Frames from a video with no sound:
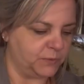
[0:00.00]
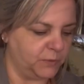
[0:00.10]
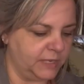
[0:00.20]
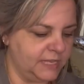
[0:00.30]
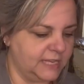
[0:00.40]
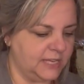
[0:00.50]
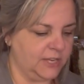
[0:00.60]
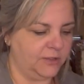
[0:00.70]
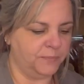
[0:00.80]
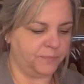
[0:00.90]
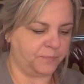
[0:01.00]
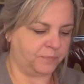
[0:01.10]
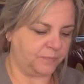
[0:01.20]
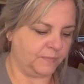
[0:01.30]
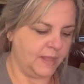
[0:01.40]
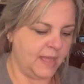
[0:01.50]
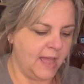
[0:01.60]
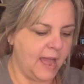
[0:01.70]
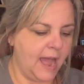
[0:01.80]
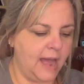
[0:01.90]
really cute.
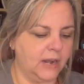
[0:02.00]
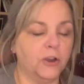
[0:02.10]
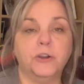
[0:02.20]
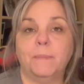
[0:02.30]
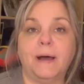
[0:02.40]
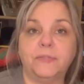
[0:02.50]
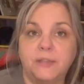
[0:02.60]
I learned about